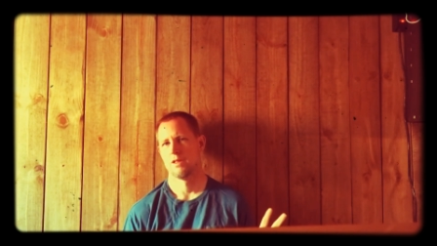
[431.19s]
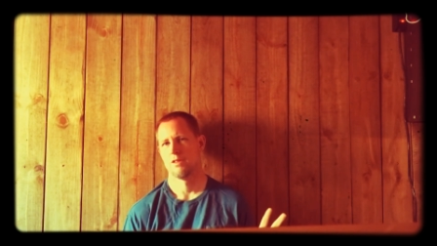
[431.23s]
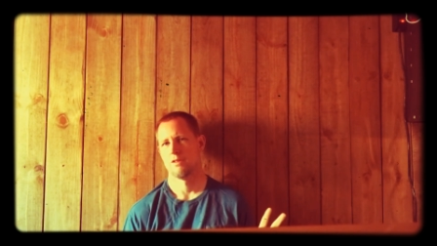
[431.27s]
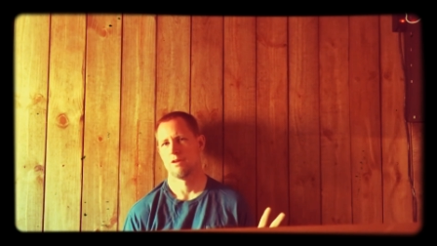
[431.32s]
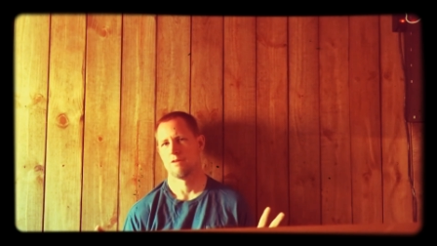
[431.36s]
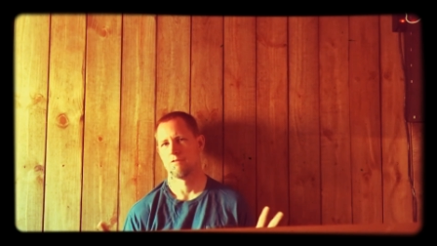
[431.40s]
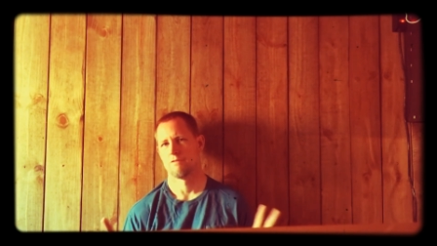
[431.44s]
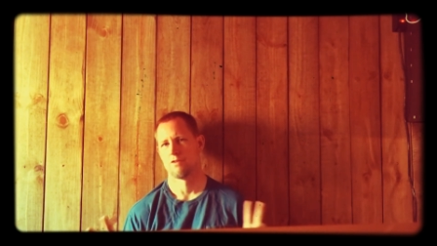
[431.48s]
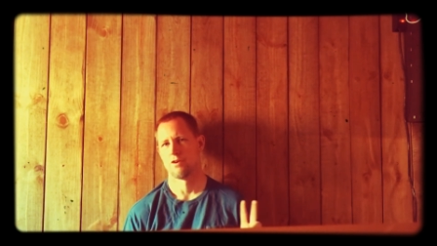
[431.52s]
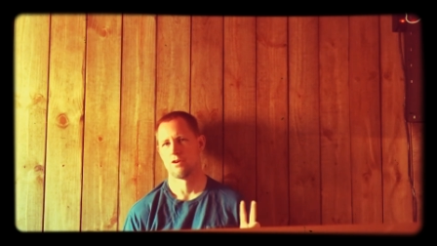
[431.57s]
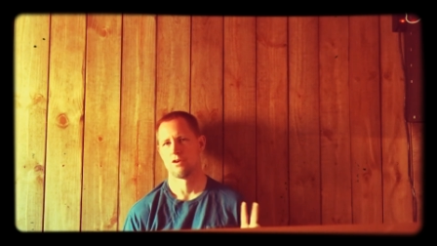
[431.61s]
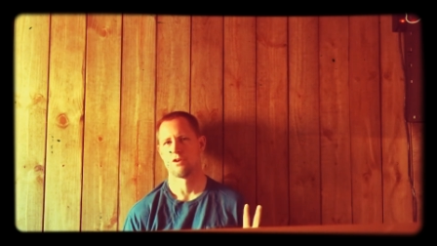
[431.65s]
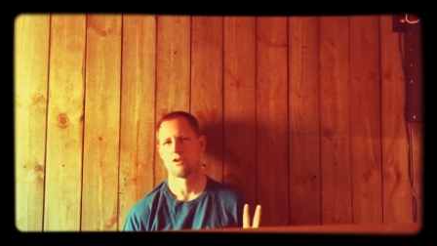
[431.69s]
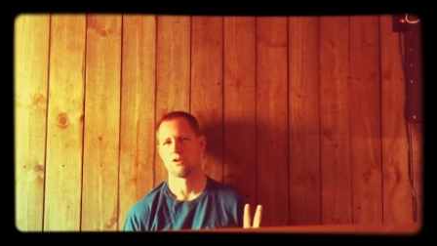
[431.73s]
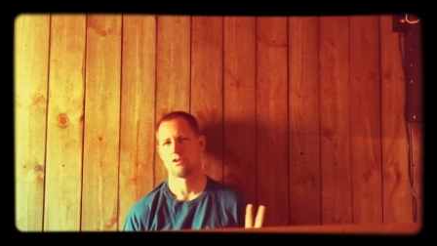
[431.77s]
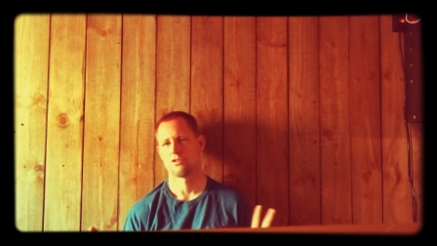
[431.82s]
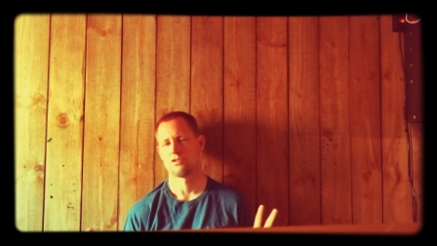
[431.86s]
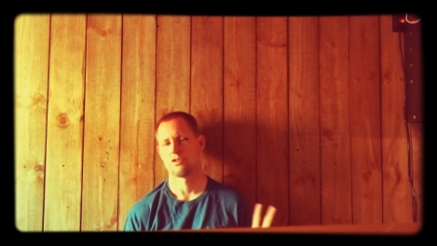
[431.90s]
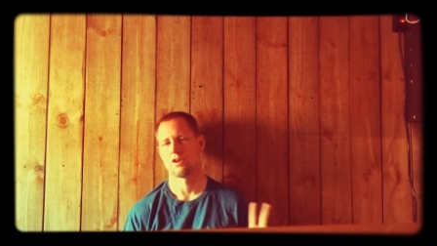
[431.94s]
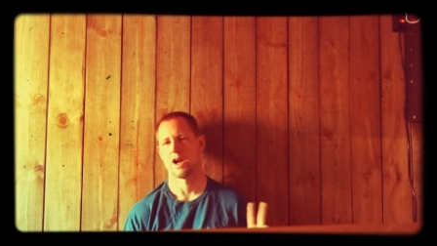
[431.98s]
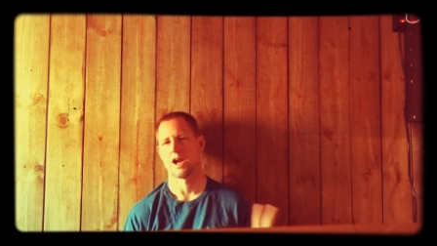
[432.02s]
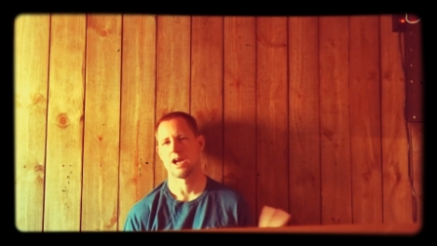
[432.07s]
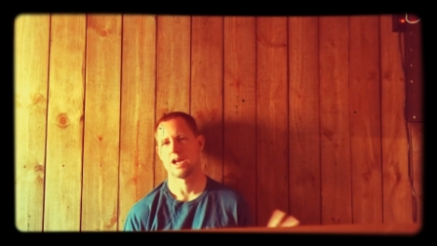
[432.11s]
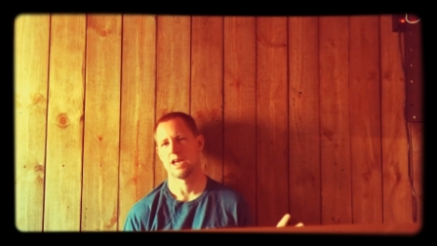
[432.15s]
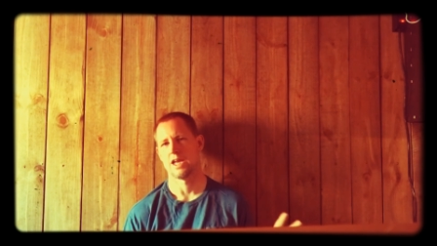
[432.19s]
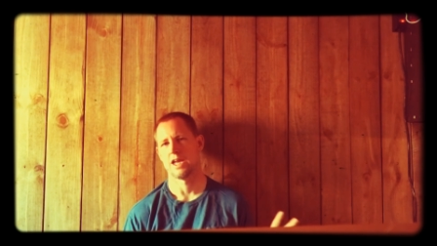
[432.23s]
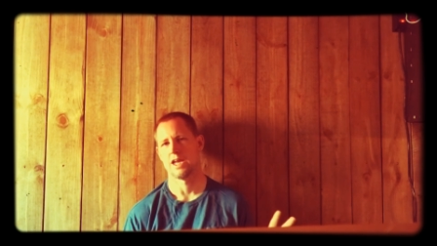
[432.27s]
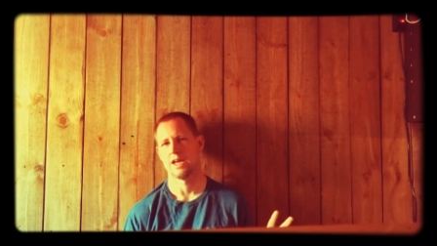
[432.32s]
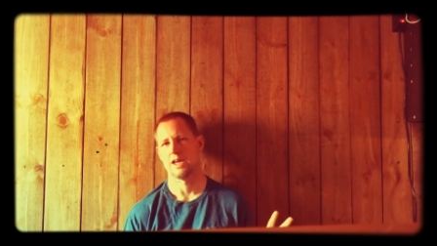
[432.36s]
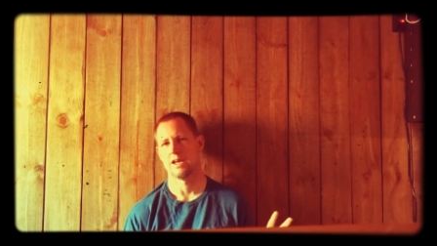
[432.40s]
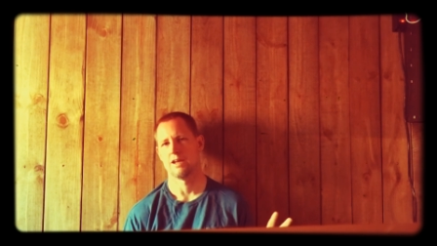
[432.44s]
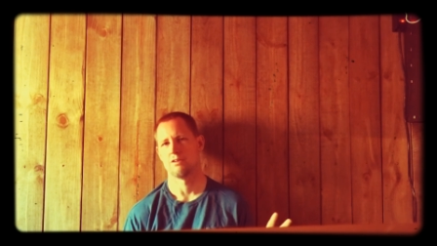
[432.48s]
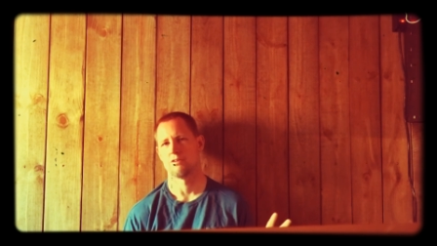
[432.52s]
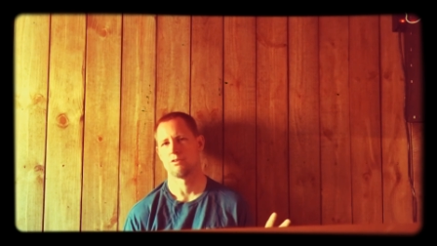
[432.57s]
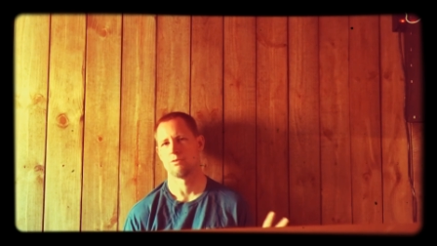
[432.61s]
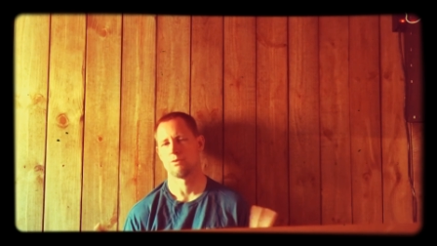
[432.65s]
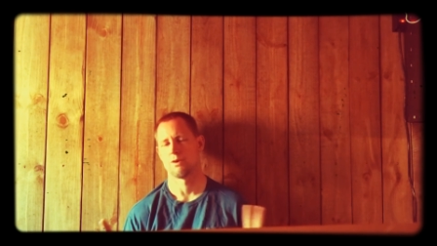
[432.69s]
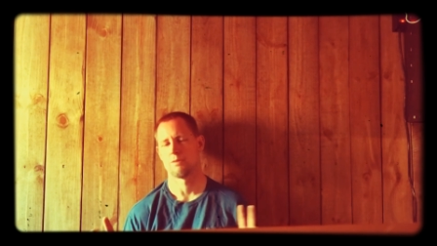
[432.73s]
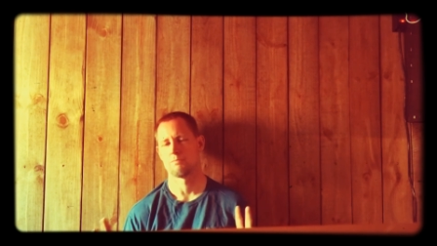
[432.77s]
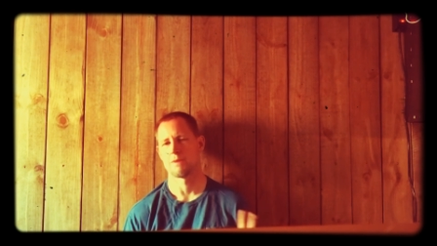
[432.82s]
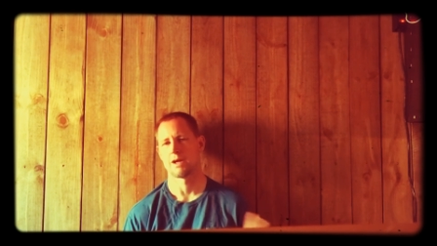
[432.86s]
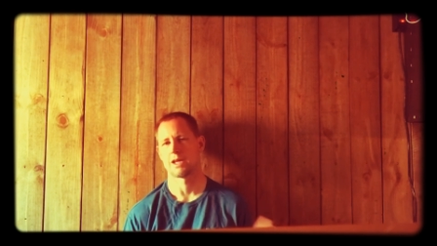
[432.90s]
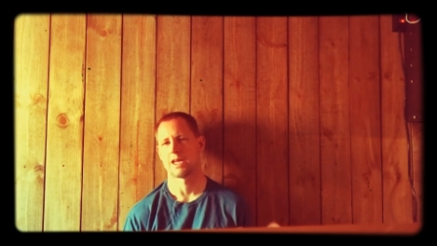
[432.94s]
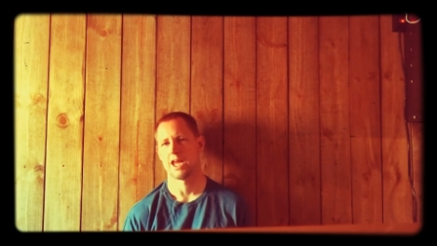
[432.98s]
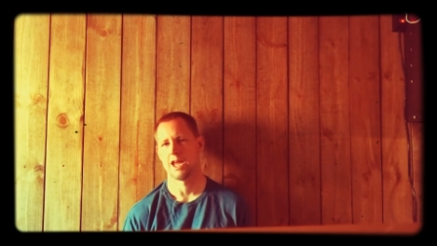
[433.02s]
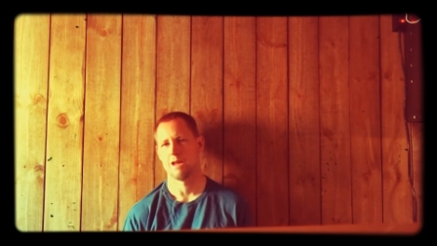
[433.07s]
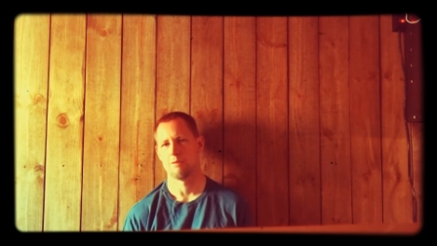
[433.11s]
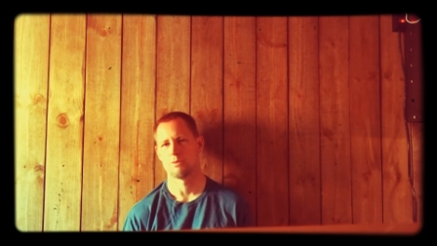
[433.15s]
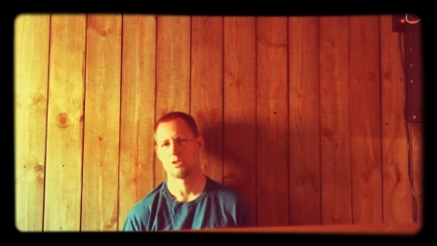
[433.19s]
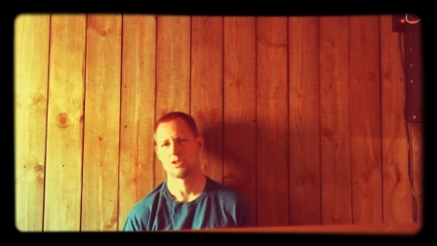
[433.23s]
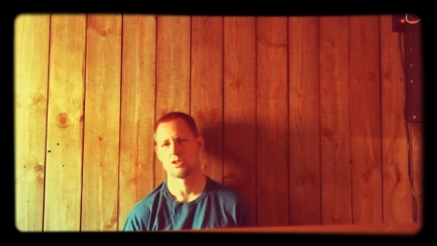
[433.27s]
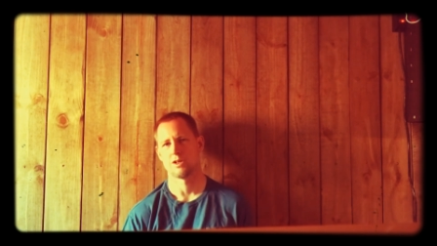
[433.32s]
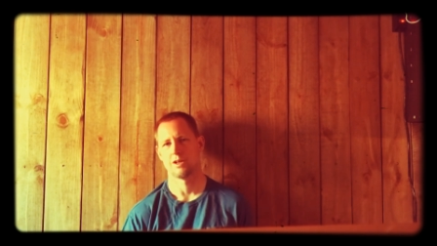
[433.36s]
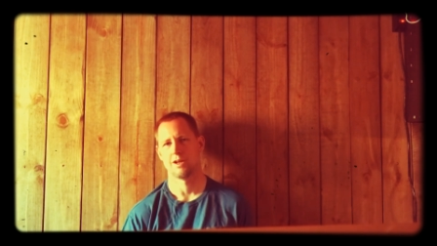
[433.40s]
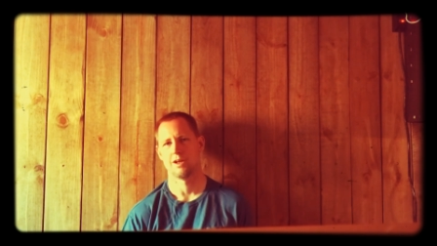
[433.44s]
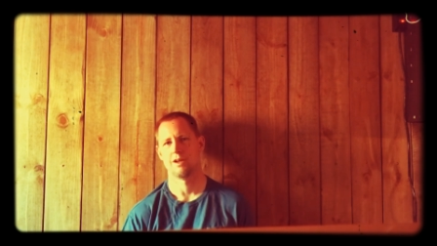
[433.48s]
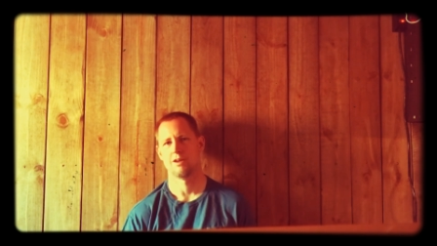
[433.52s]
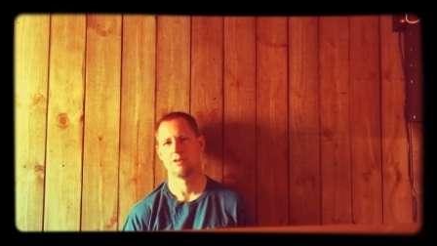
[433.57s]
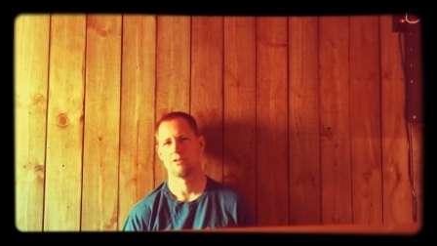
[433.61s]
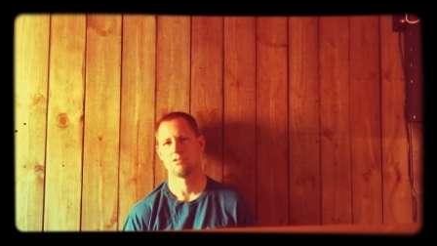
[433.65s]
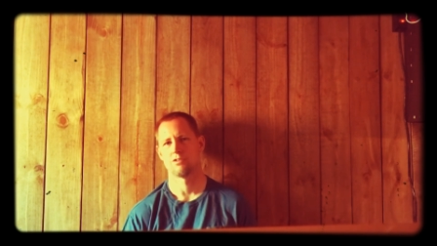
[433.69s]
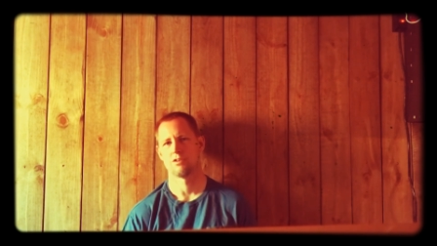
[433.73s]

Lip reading: inverters that I need to run my key machines